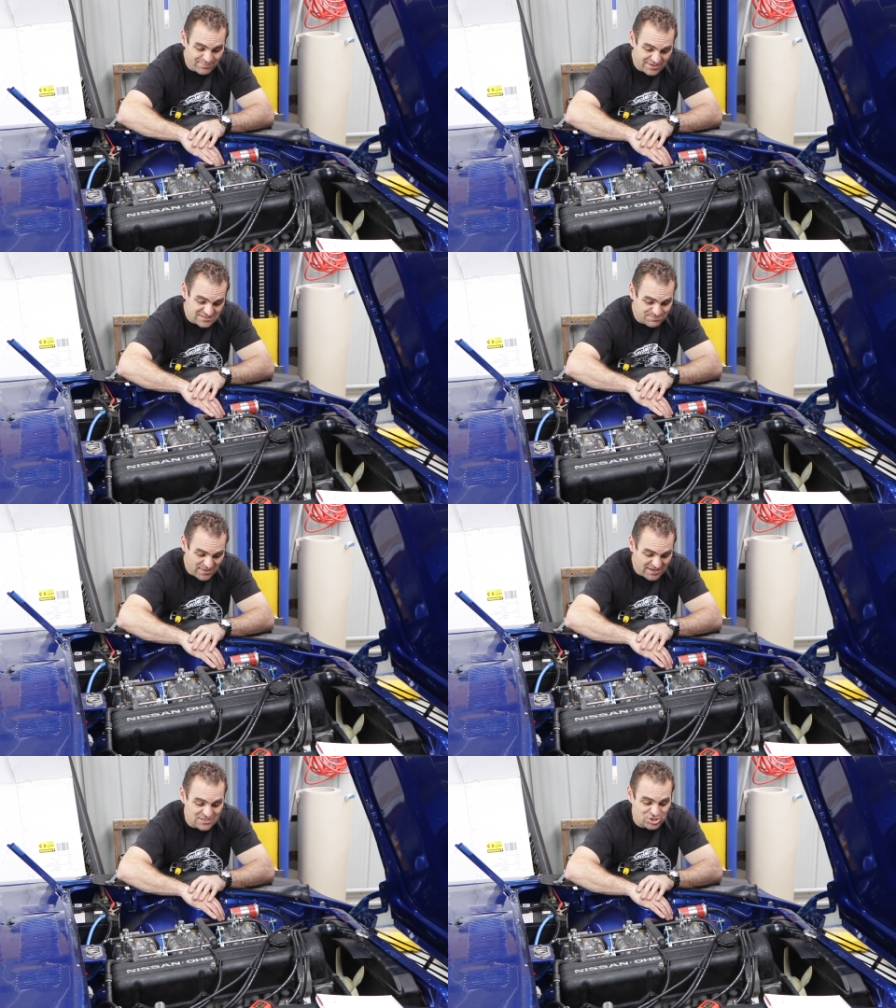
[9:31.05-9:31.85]
But it's
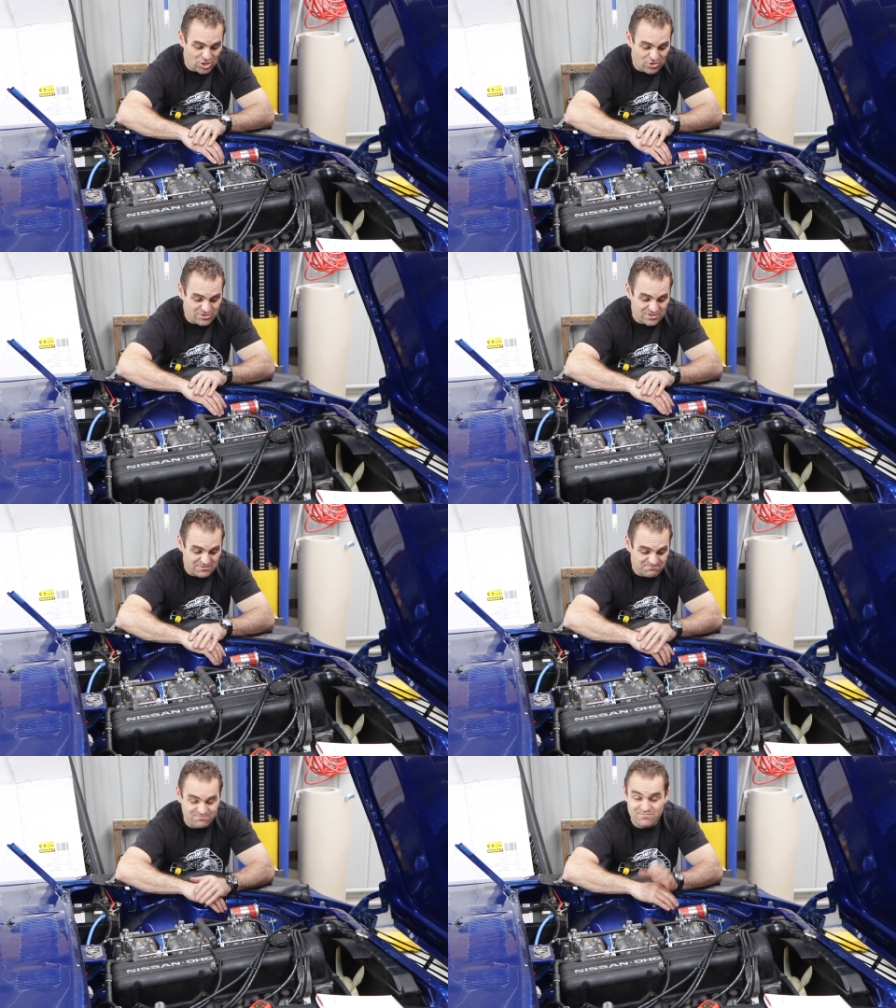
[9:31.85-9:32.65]
better to show
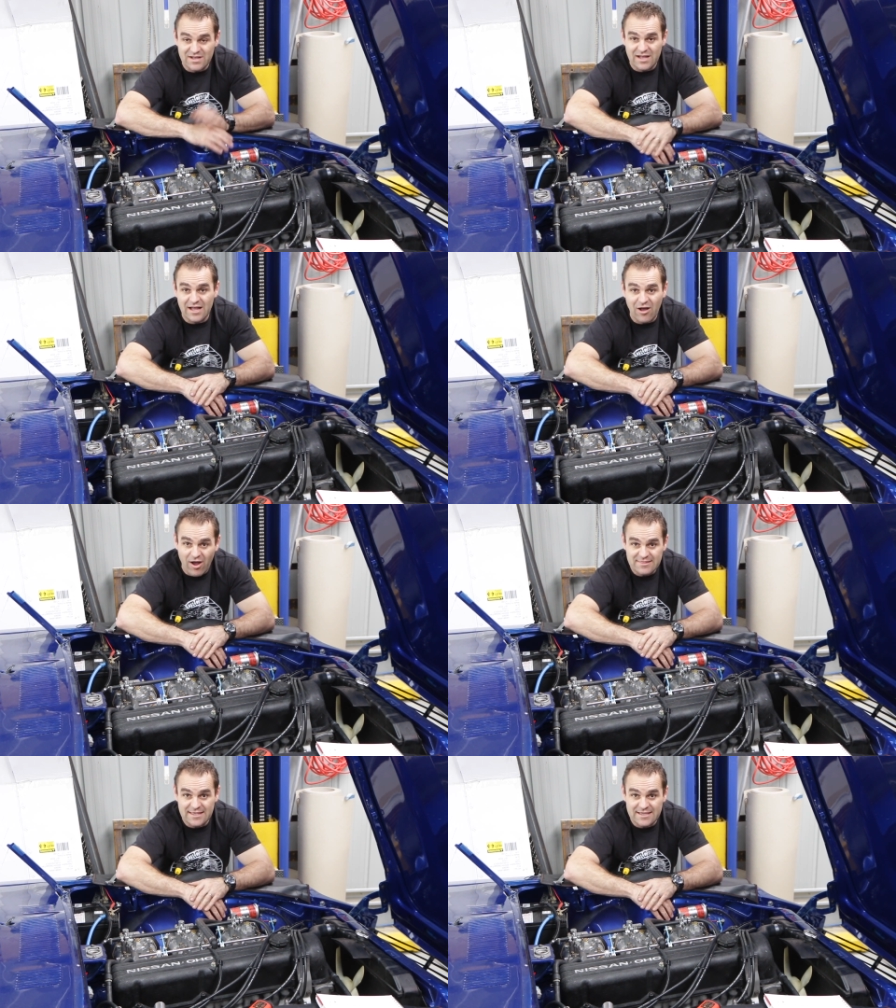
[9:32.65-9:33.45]
the,
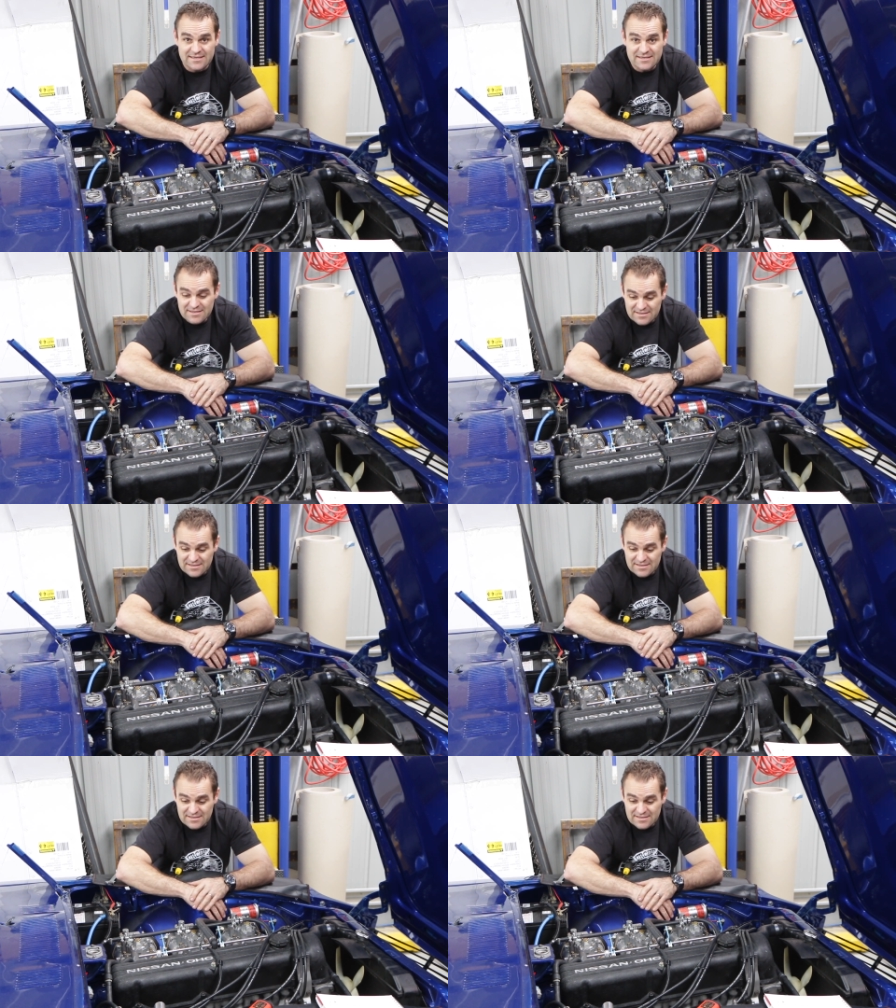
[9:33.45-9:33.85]
I think,